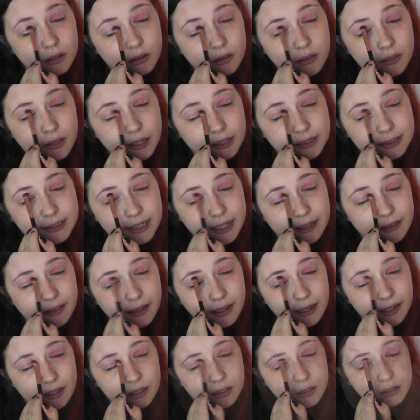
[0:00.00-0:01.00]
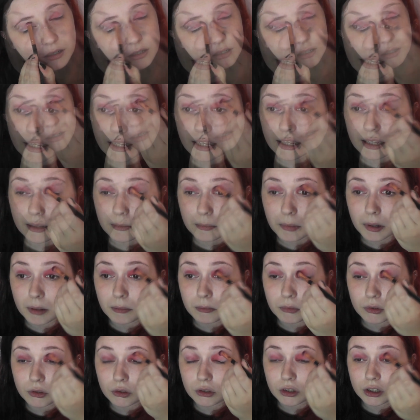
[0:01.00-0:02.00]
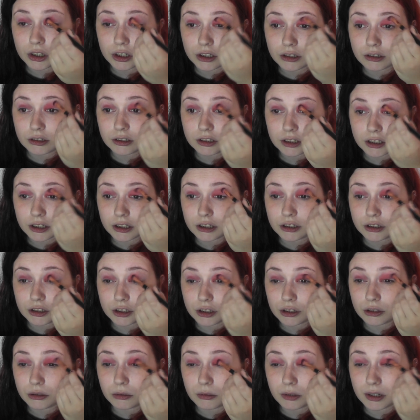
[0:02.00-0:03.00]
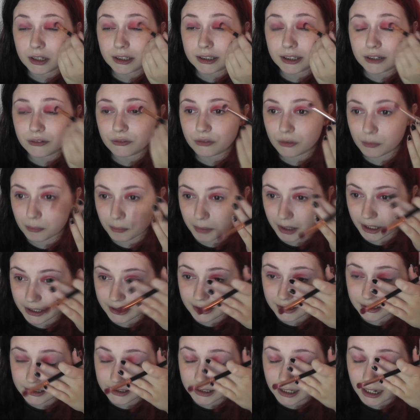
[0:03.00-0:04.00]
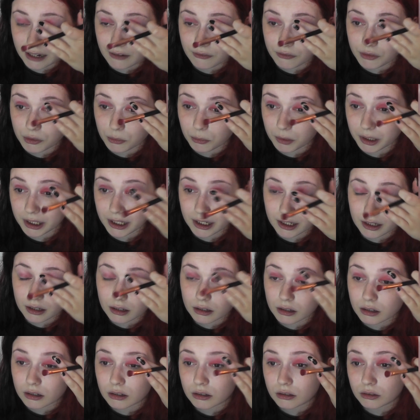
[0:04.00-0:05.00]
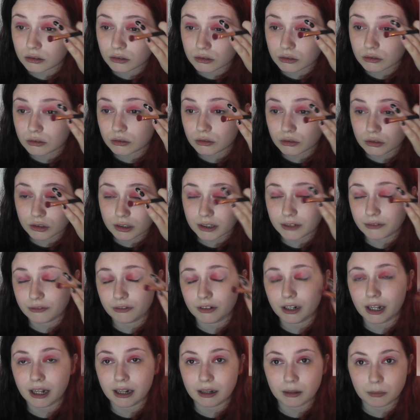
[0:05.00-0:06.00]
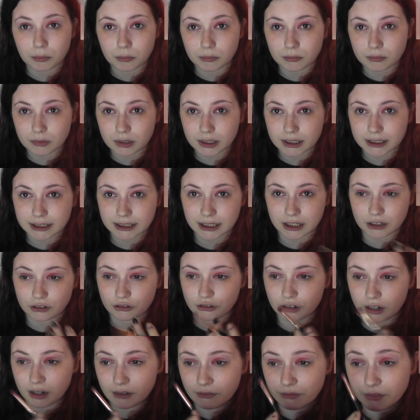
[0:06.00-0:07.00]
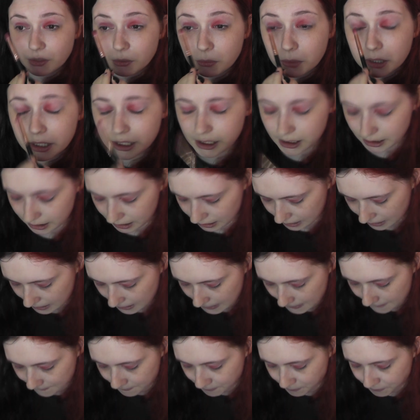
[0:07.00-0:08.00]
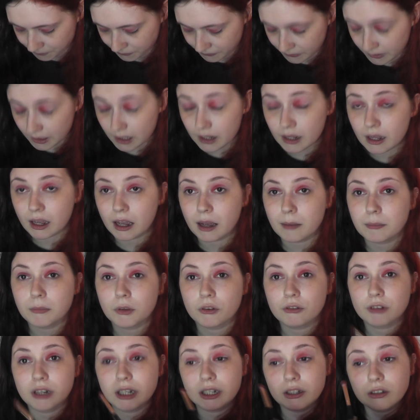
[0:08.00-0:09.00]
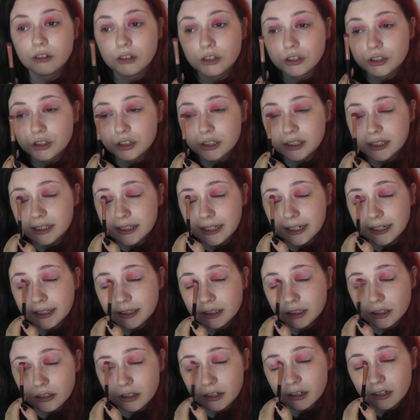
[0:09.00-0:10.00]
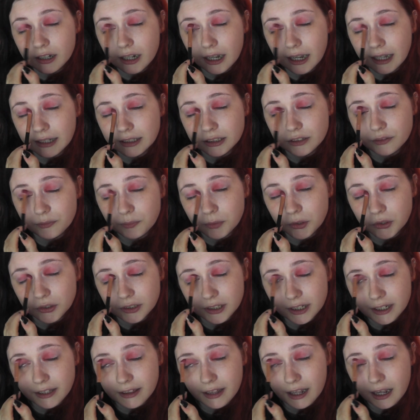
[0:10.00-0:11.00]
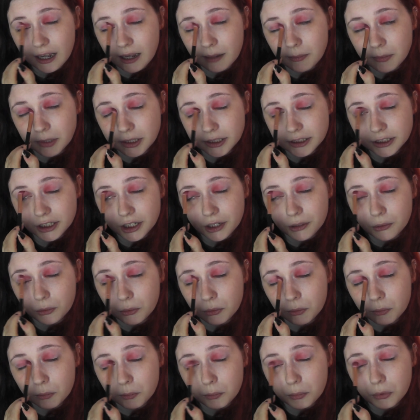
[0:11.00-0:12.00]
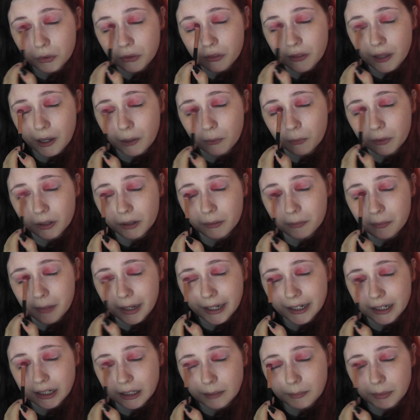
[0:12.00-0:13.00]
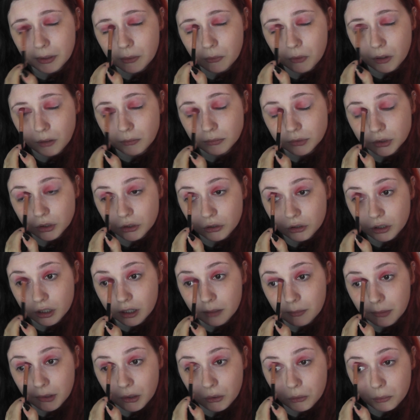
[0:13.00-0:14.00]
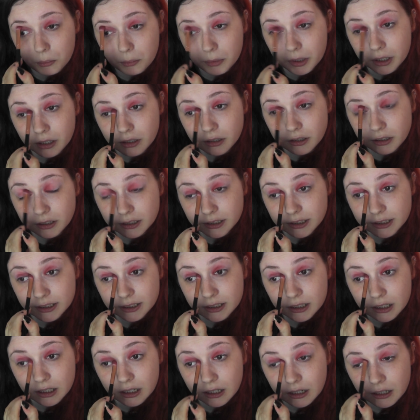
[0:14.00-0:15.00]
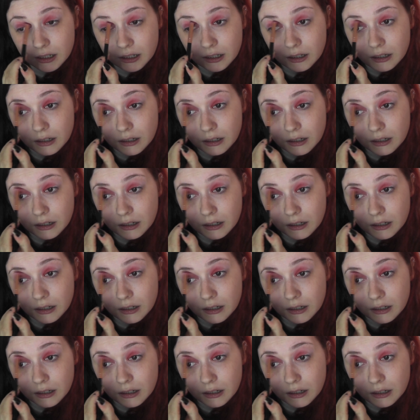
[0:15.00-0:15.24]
things like that. I'm looking to do a different band every week, or different album, etc. every week. I'm not really going to just stick to the kinds of music that I'm into, but that will mainly be what I'm talking about because